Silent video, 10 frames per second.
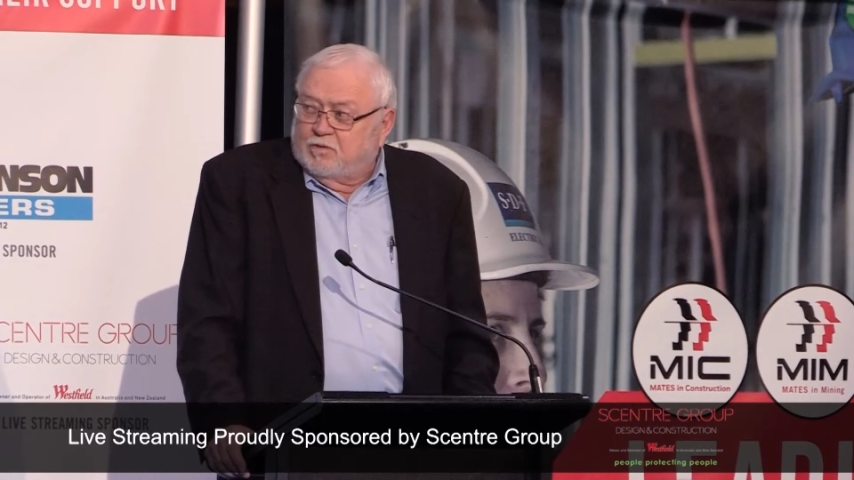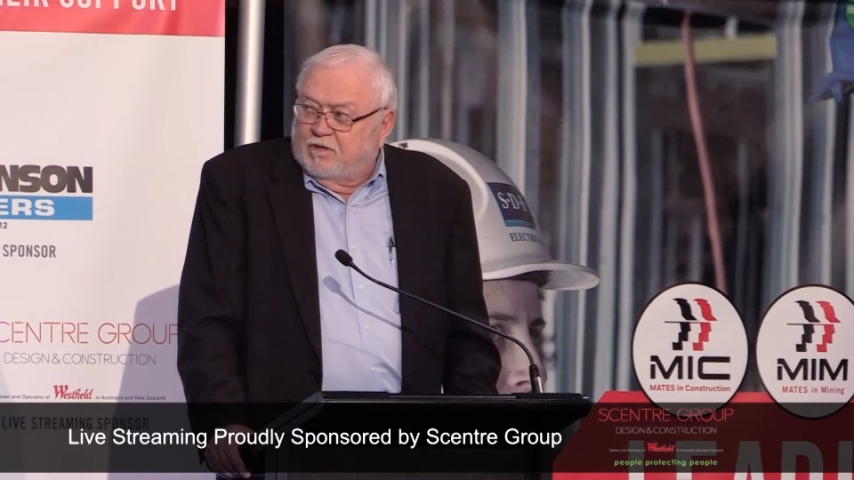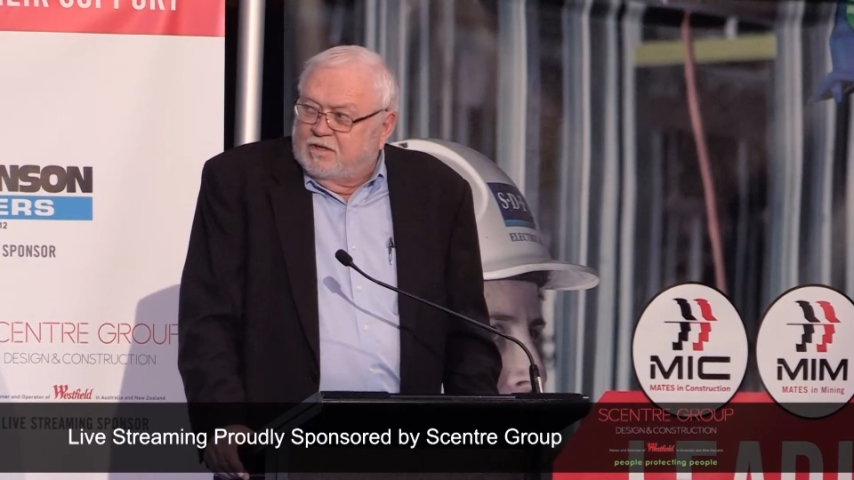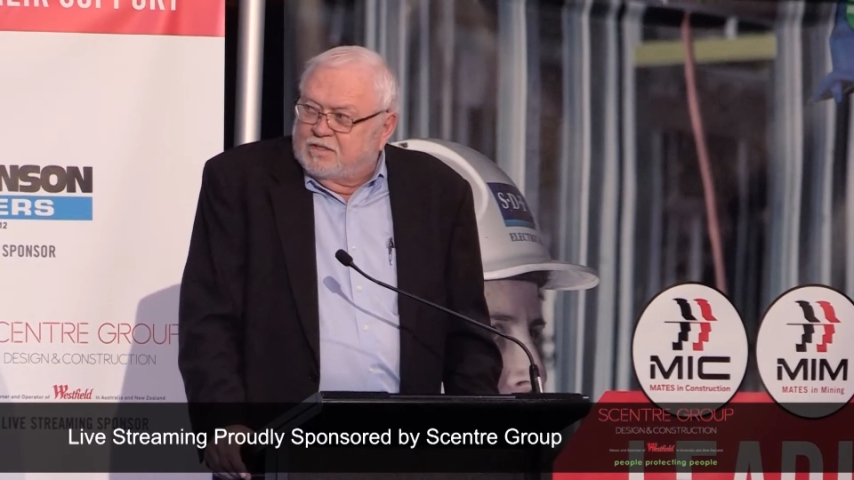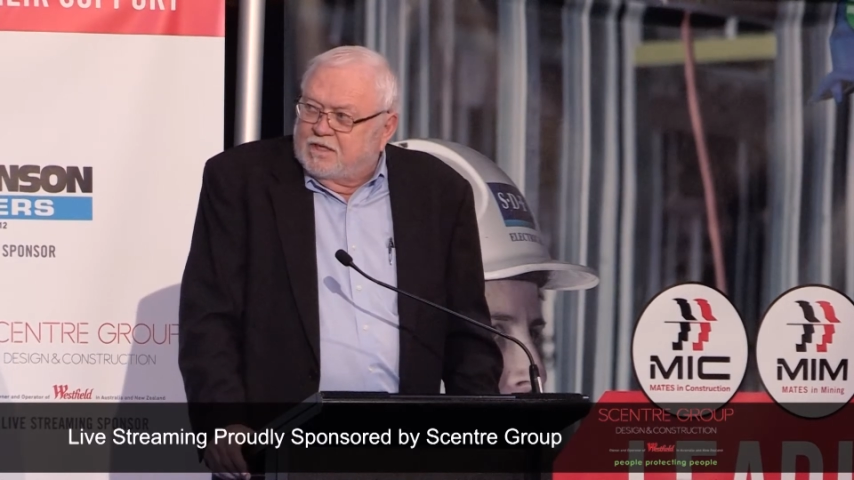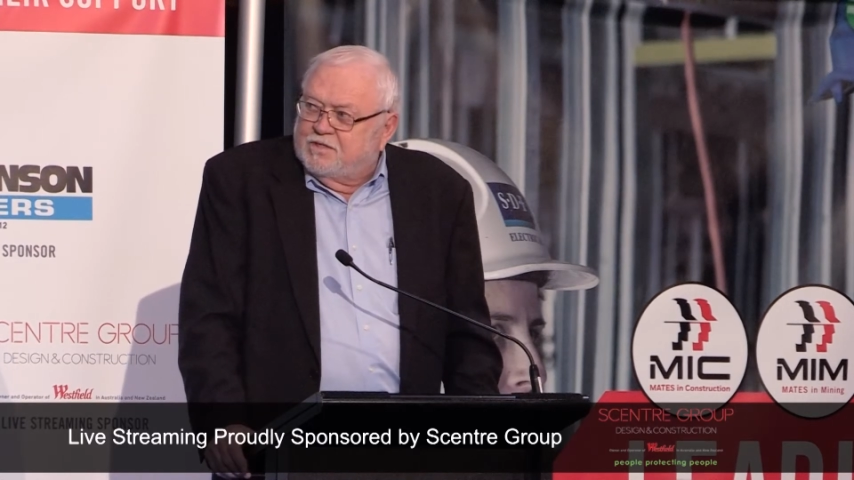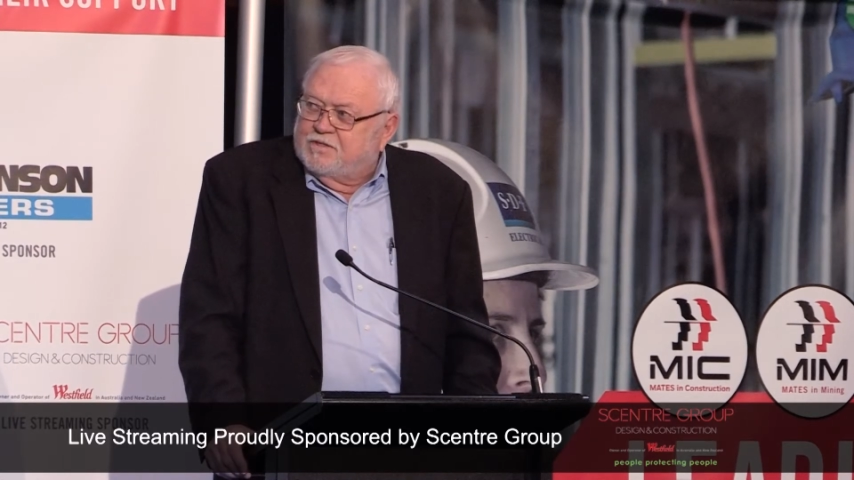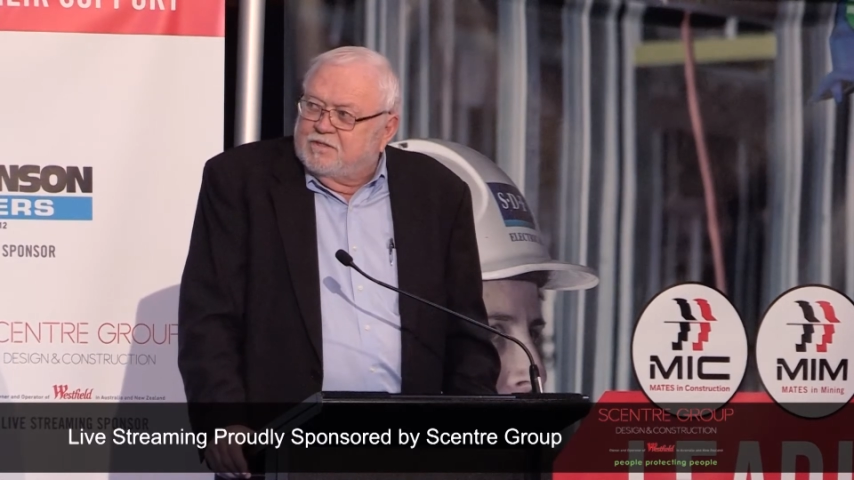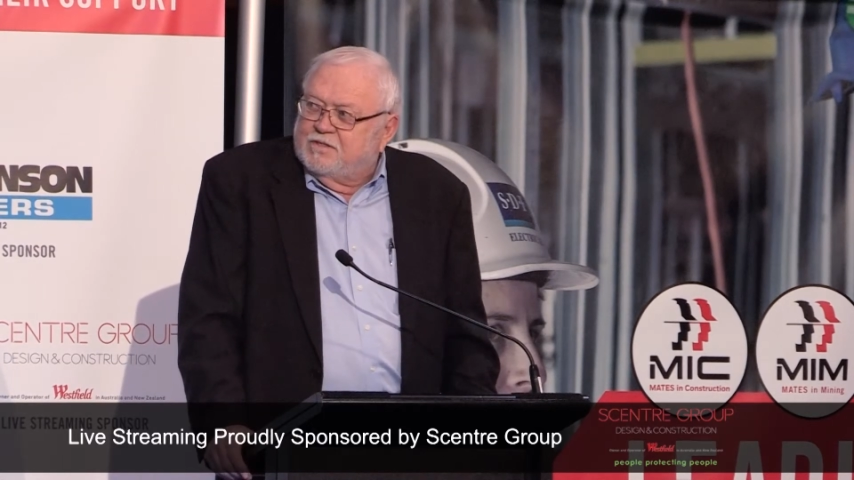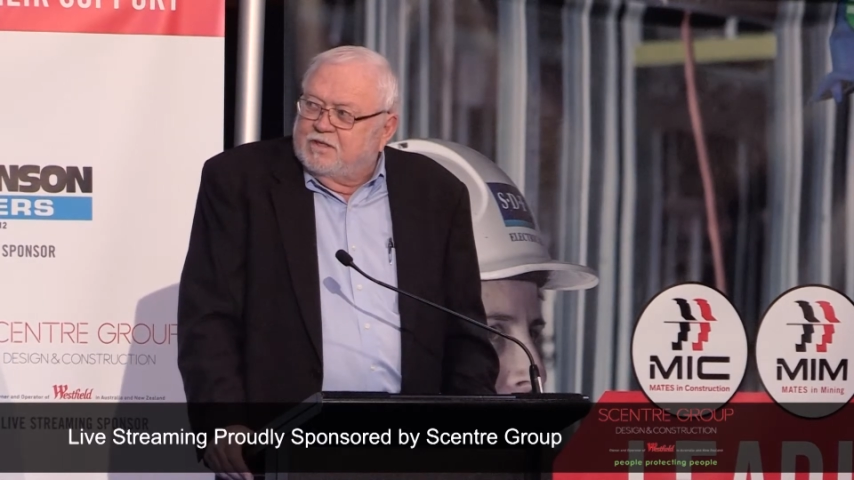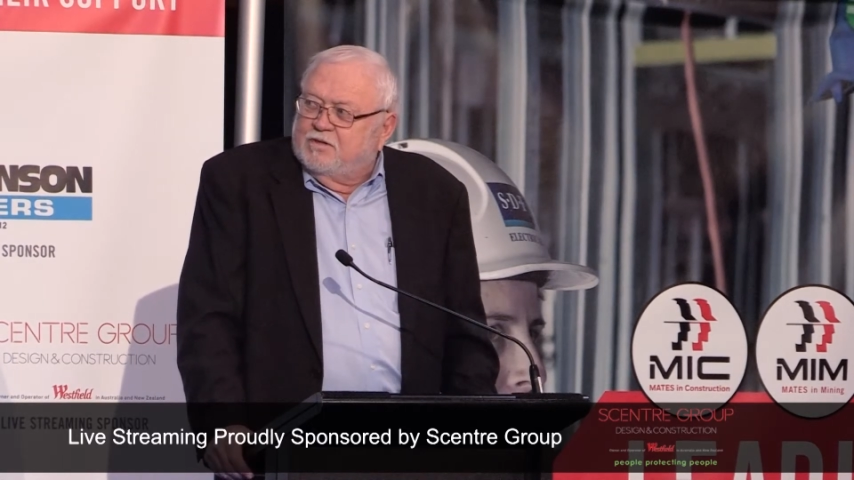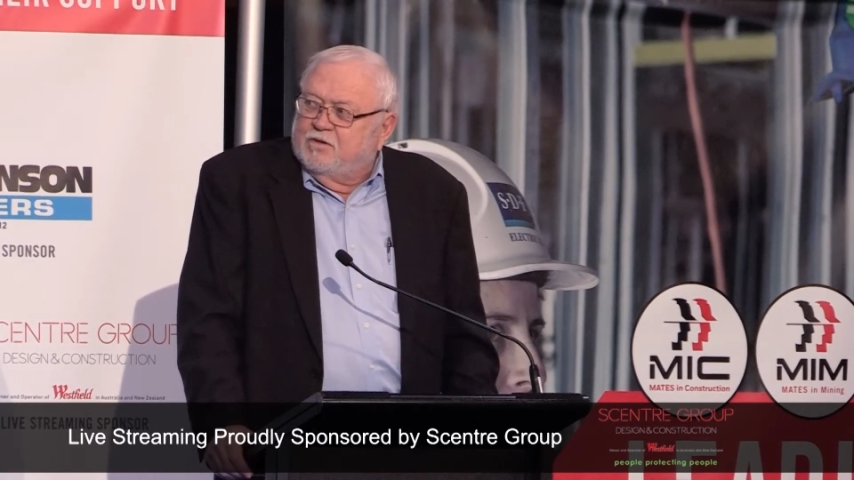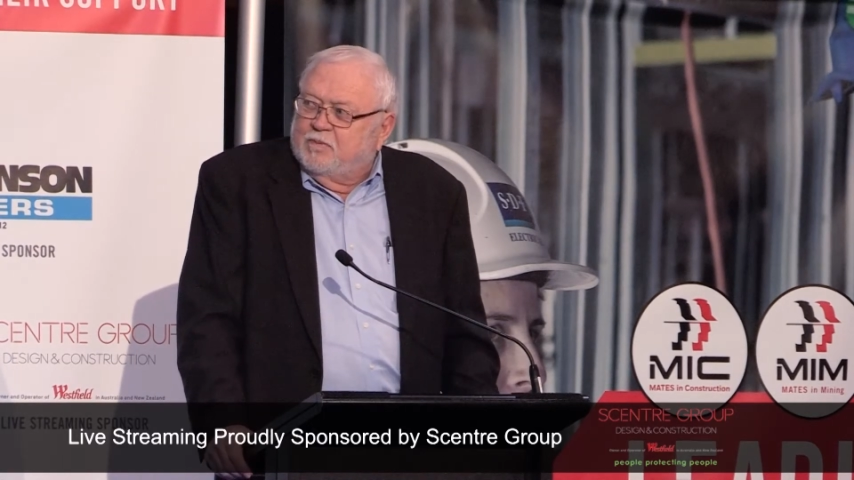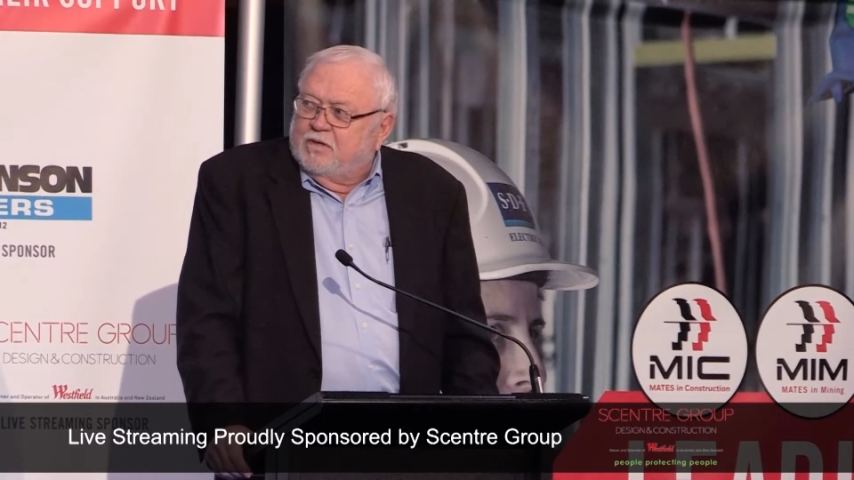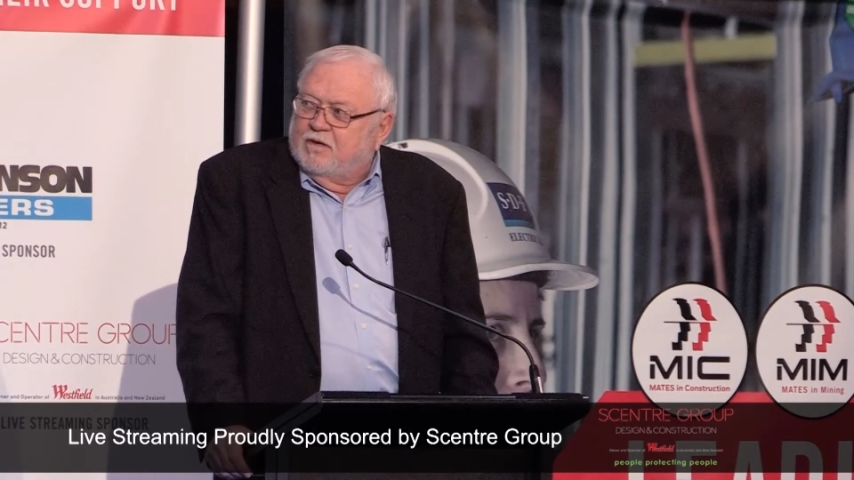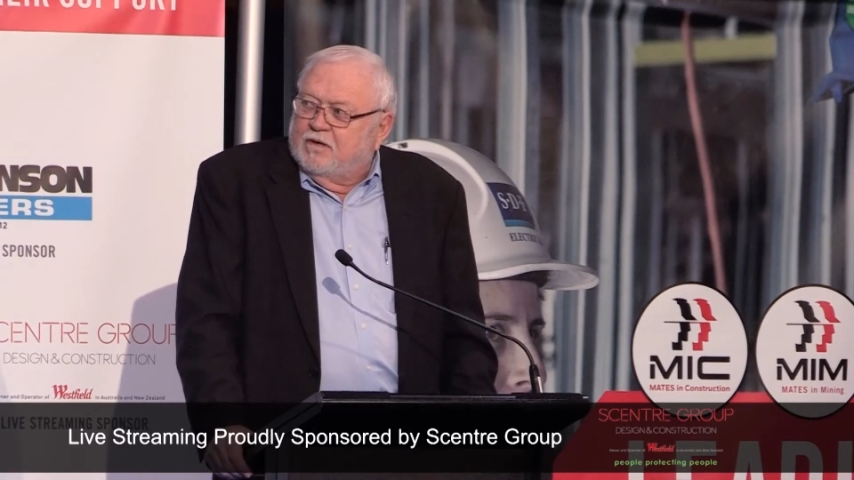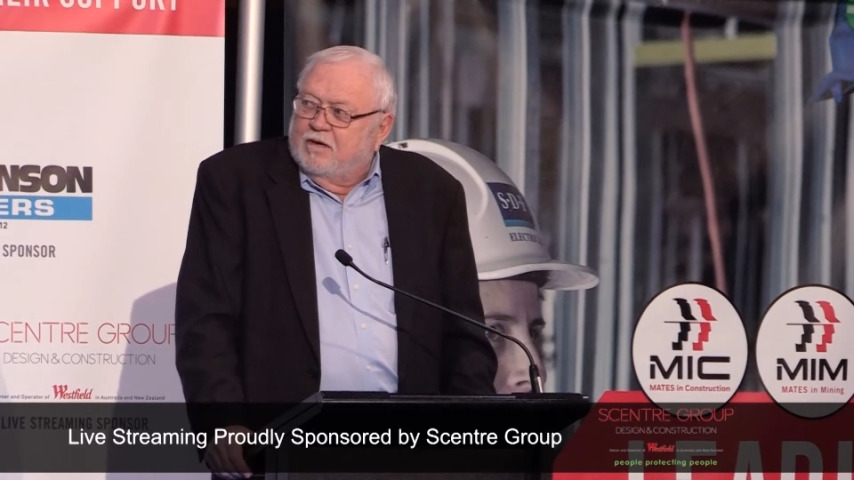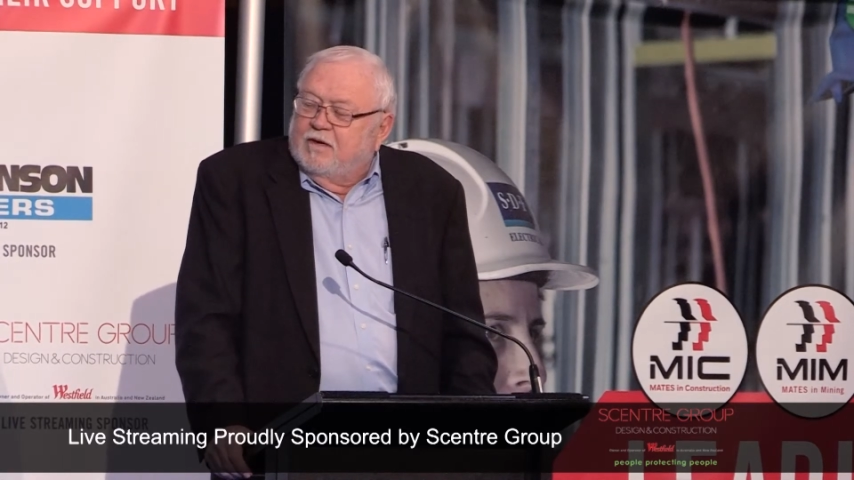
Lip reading: organizations in QPR,